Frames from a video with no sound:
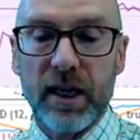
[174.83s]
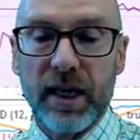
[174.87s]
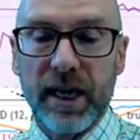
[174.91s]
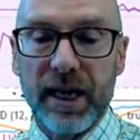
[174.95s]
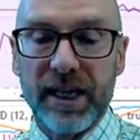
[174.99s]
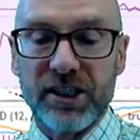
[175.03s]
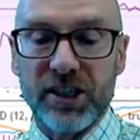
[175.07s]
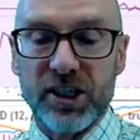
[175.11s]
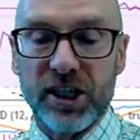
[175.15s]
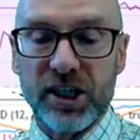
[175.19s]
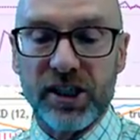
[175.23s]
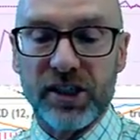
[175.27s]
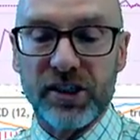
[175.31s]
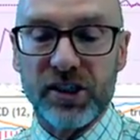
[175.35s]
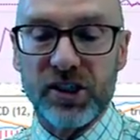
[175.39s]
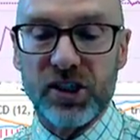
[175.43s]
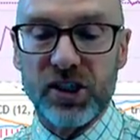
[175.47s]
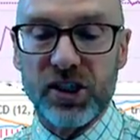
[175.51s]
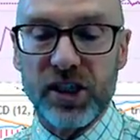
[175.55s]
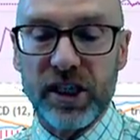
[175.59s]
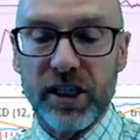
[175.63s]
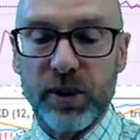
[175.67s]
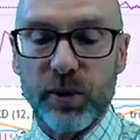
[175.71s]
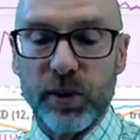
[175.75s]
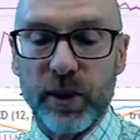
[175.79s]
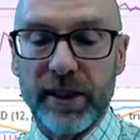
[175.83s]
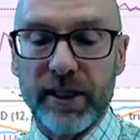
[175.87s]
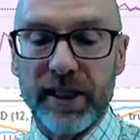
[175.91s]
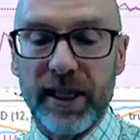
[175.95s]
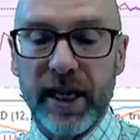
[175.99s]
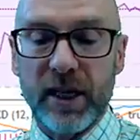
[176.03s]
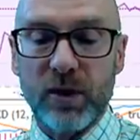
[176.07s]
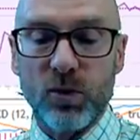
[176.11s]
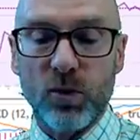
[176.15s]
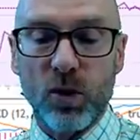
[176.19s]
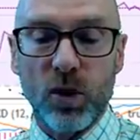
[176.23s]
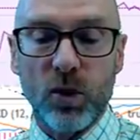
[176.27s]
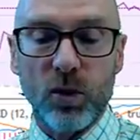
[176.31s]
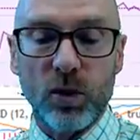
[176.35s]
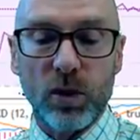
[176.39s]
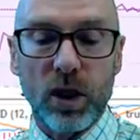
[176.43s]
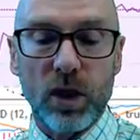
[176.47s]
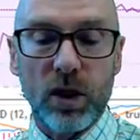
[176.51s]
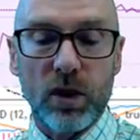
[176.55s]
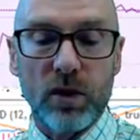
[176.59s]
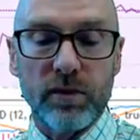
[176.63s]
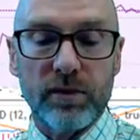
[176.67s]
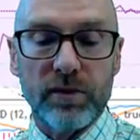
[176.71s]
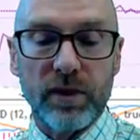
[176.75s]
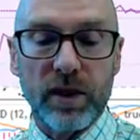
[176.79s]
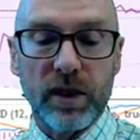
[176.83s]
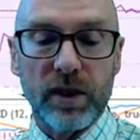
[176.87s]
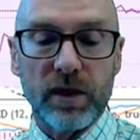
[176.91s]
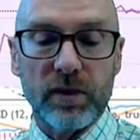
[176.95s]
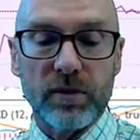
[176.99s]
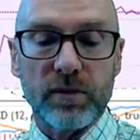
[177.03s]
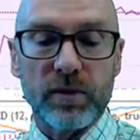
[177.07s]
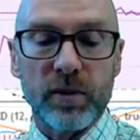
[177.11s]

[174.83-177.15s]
As you can see, when they roll over,